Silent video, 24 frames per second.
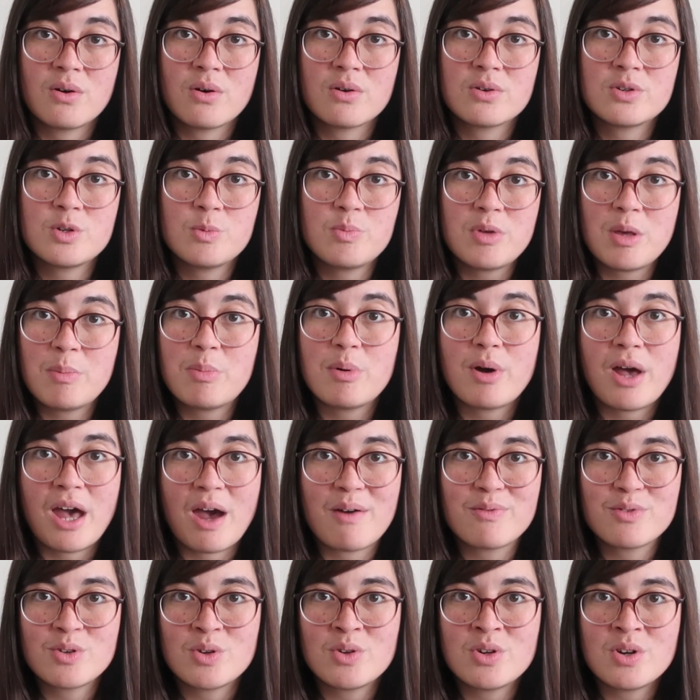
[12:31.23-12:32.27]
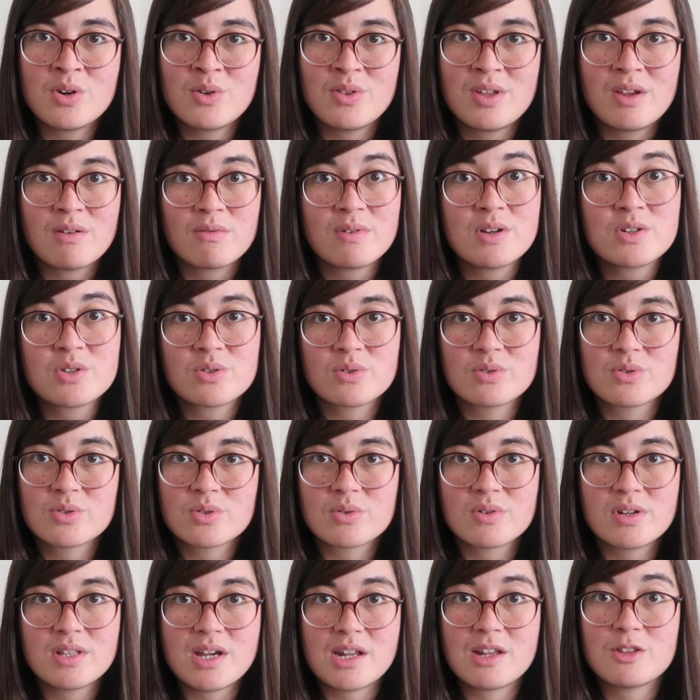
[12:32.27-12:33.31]
Or do people have to know the original
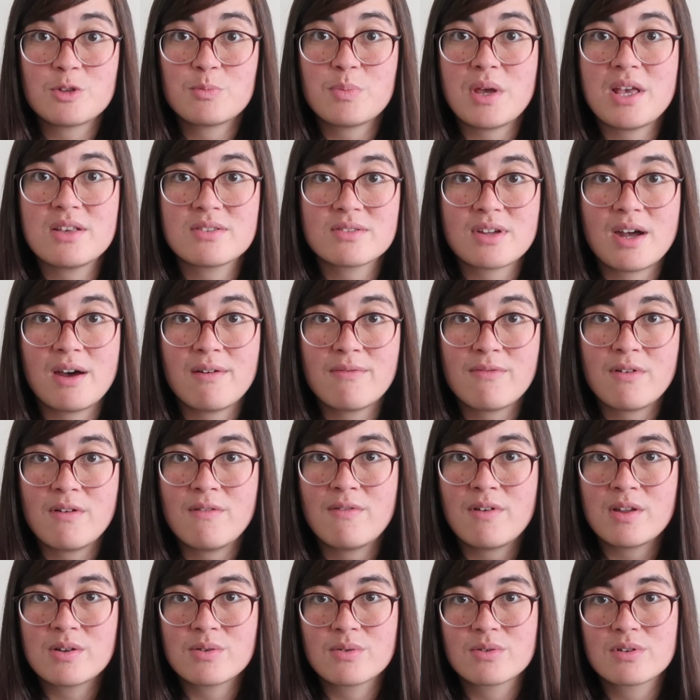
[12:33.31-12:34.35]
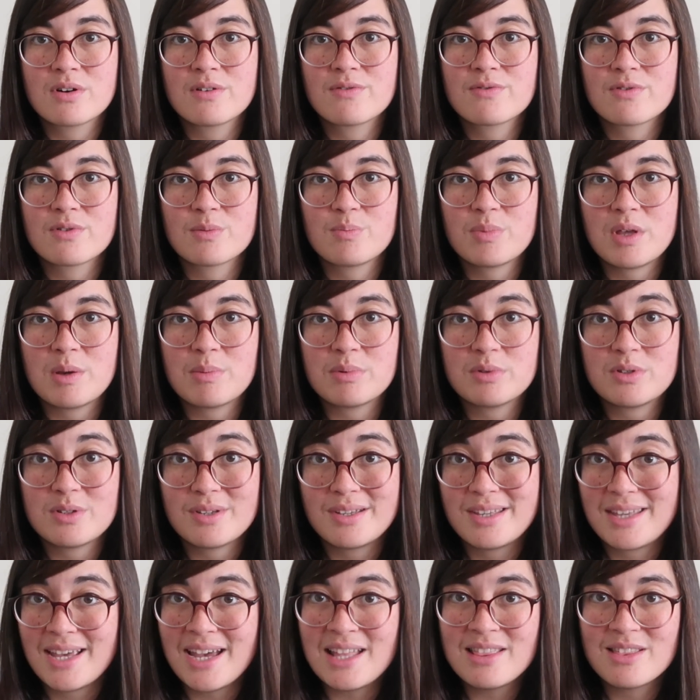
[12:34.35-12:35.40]
story that it's based off of in order for people
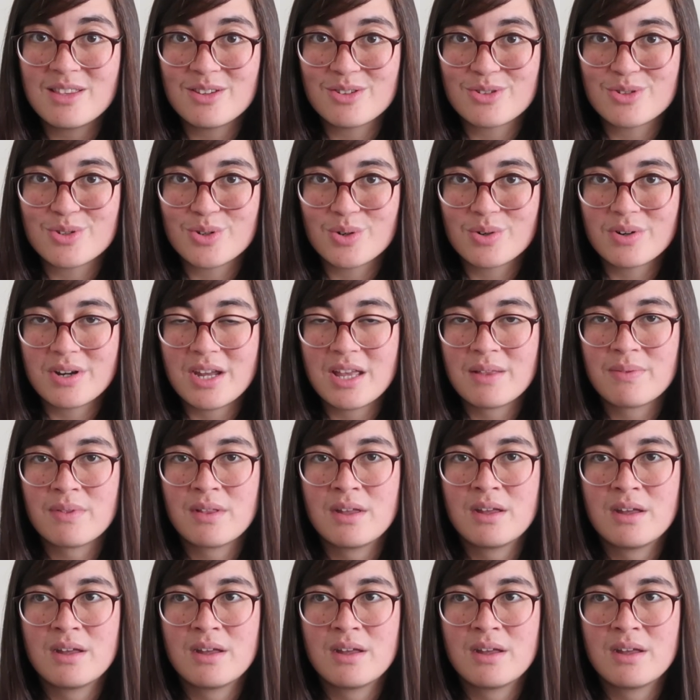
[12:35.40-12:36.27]
to get this story?